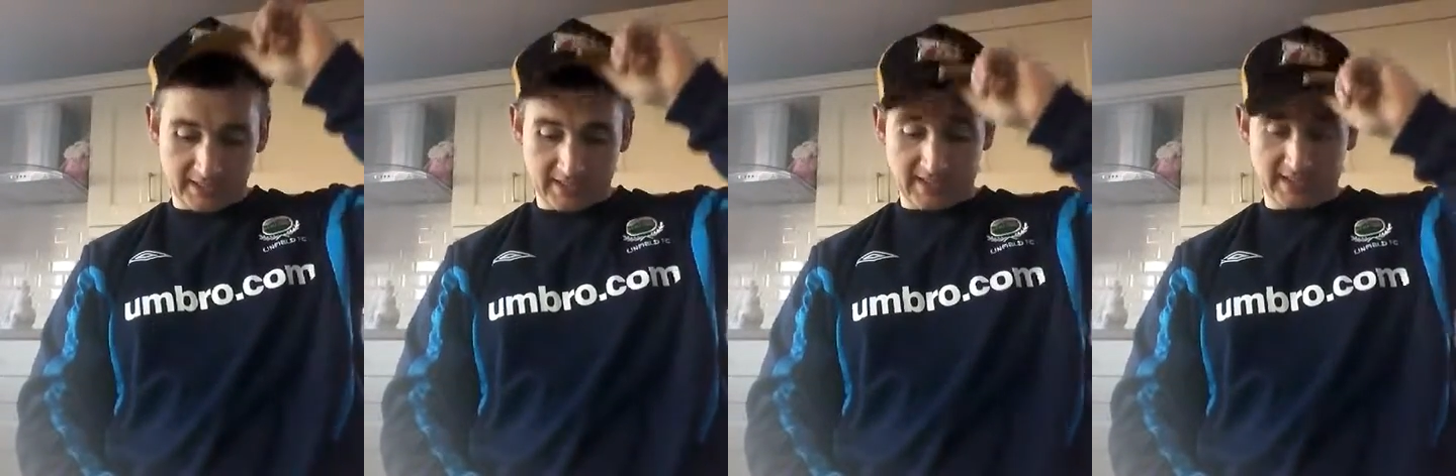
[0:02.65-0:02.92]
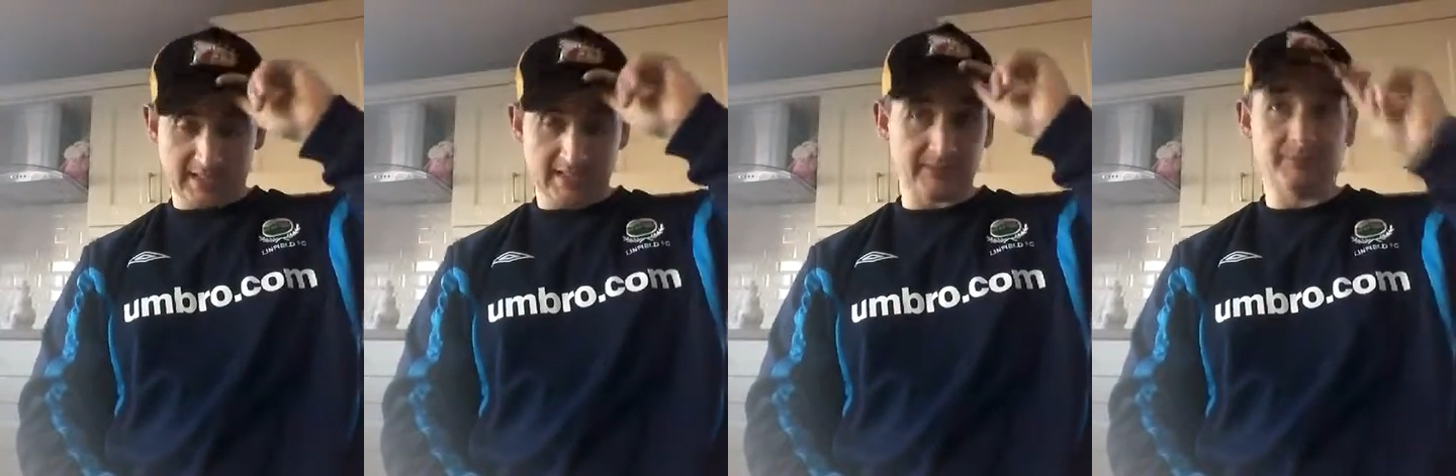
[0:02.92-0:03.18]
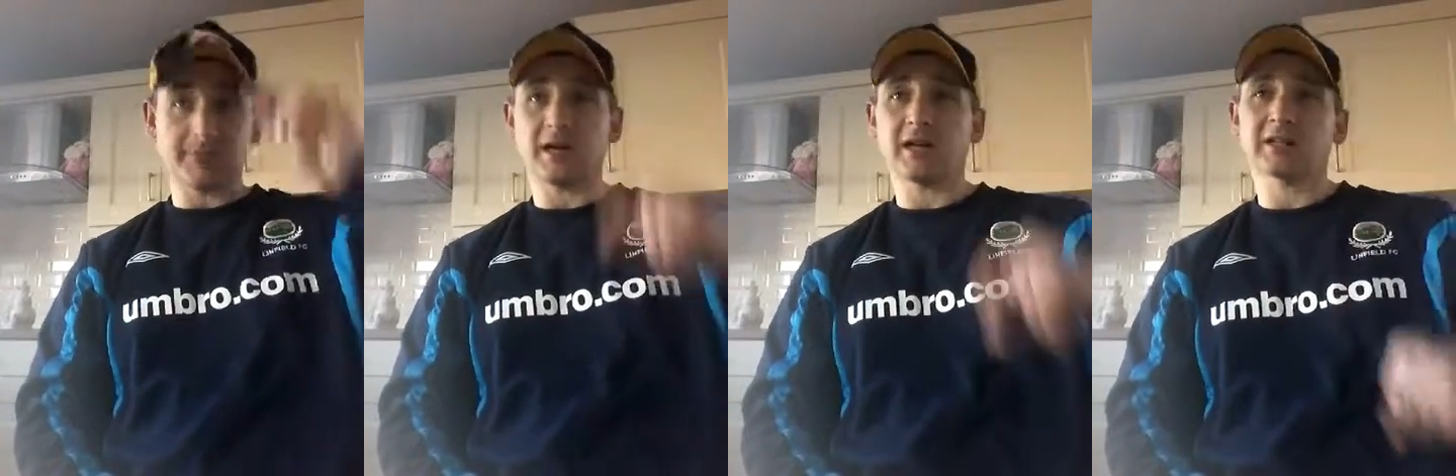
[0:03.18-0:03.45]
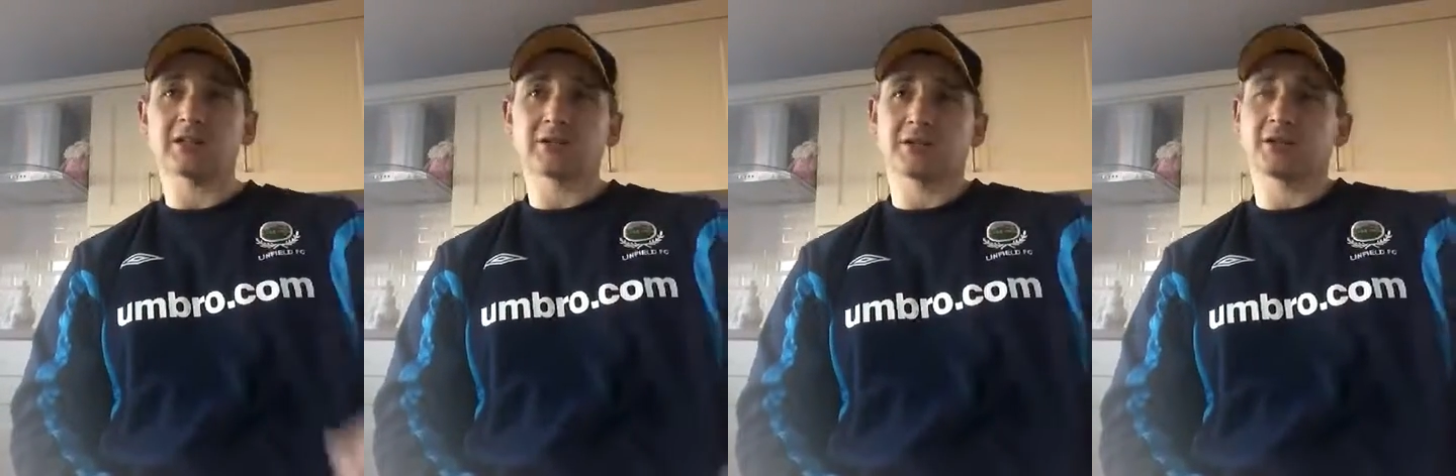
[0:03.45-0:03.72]

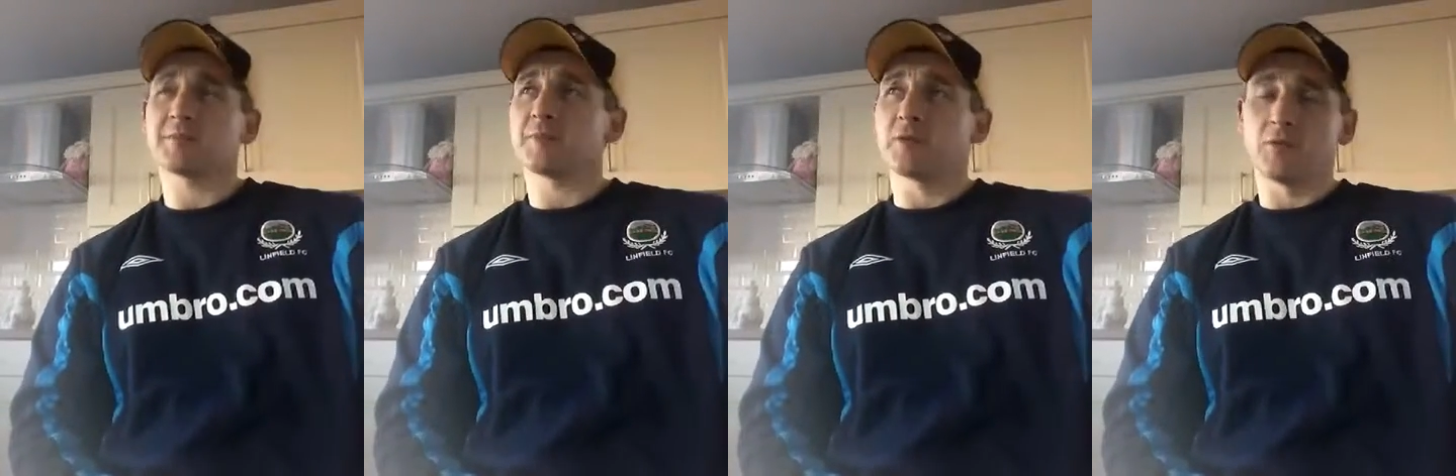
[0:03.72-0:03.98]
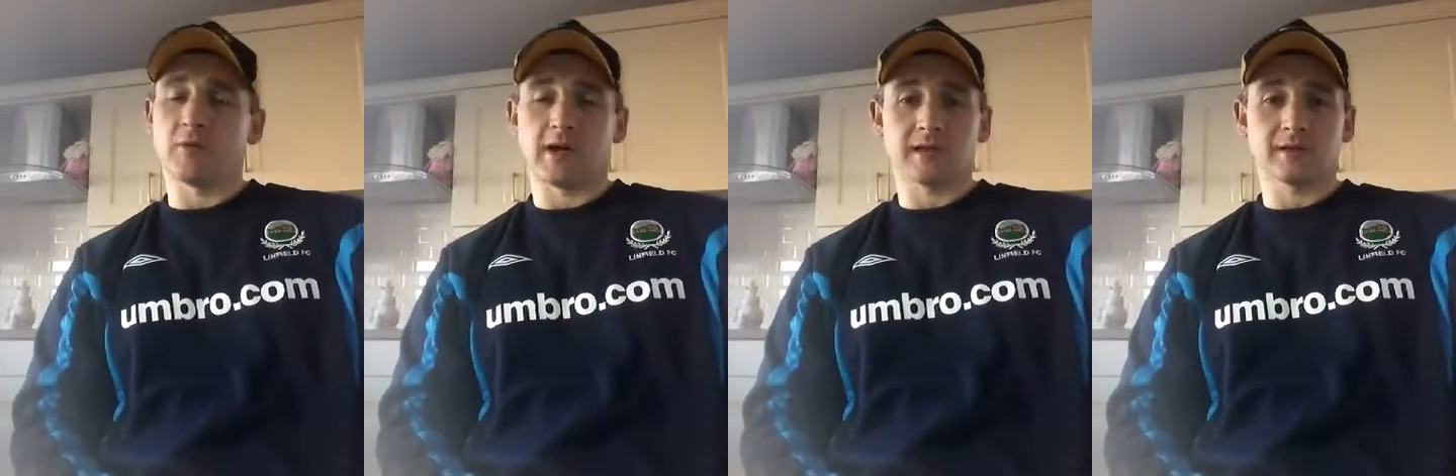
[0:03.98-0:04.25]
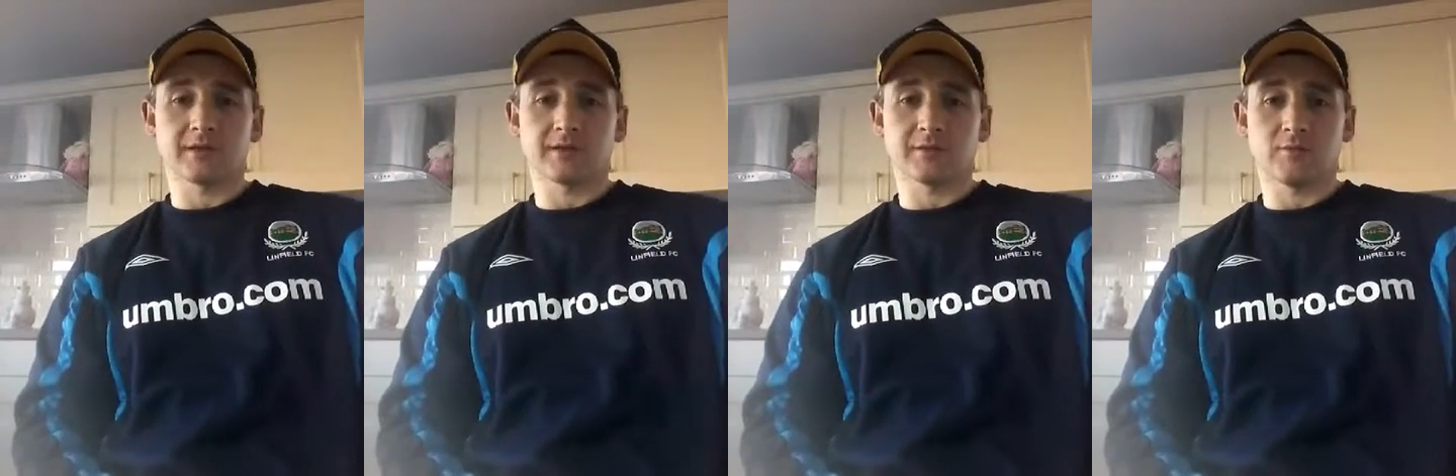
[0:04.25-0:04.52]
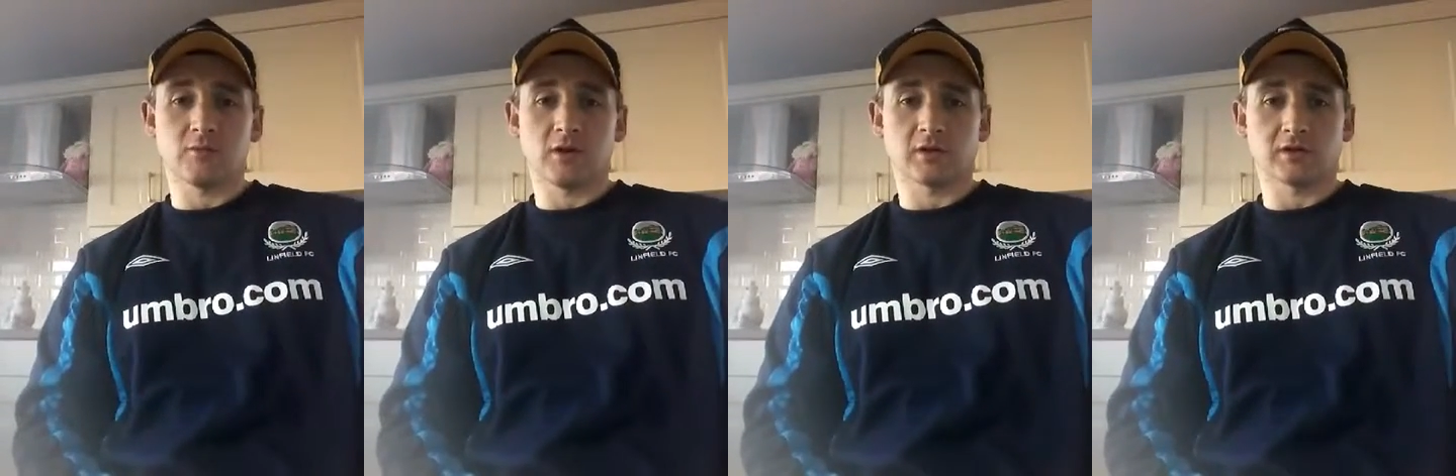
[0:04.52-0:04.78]
park just below Wallace's
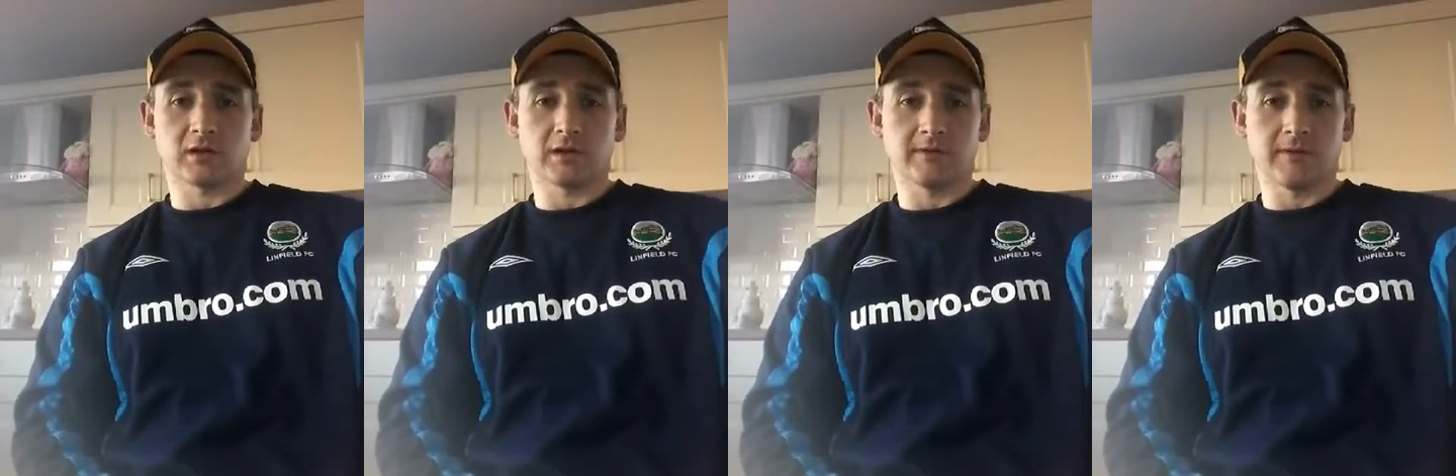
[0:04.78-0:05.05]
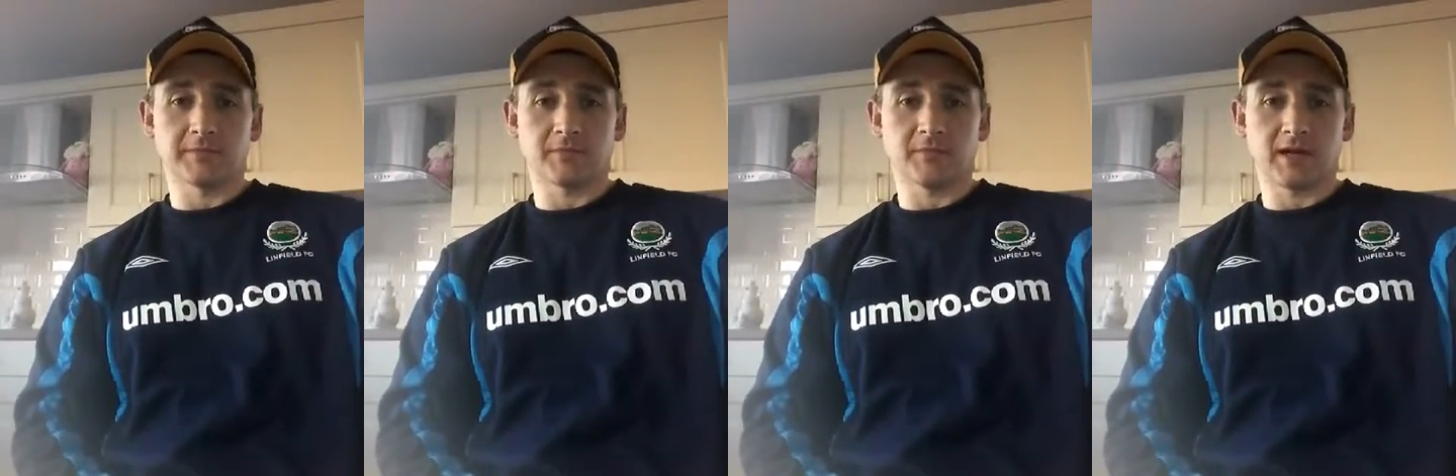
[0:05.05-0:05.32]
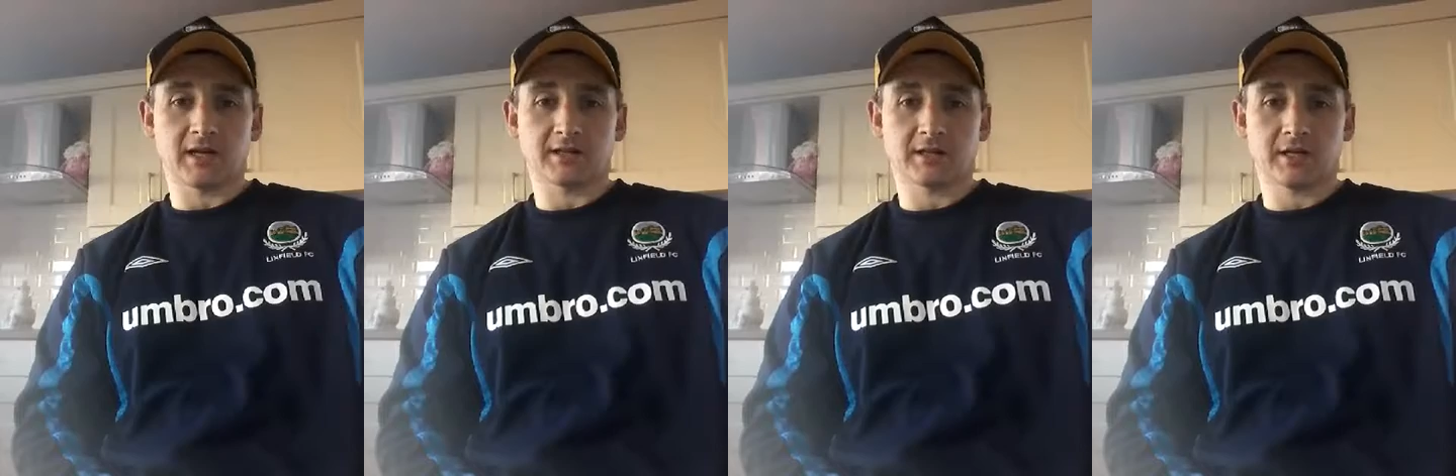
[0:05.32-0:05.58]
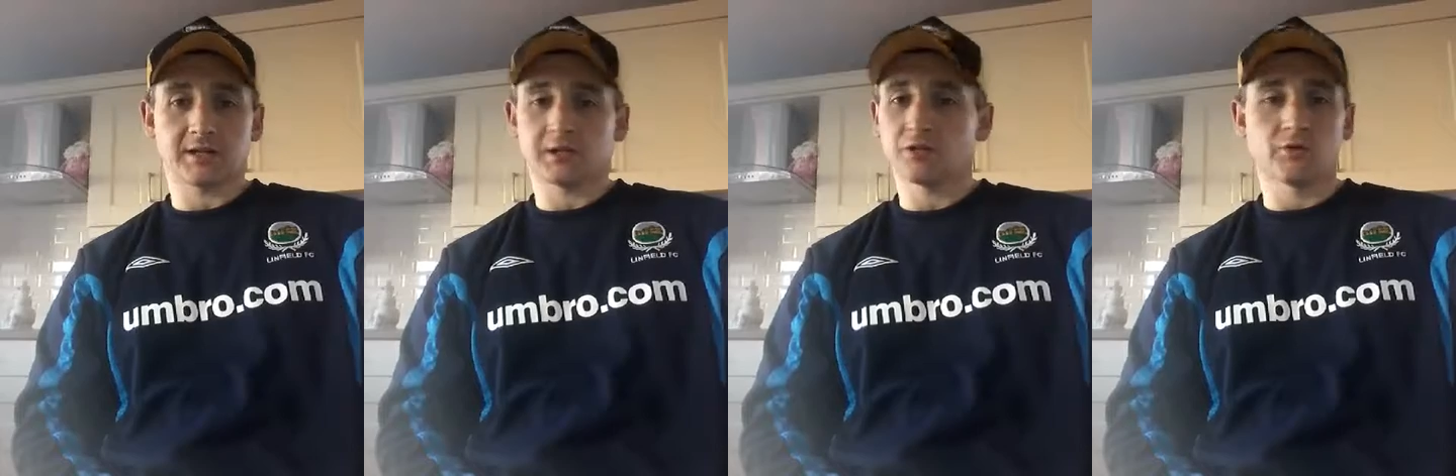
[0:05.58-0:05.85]
and walked all the way up to Black Session.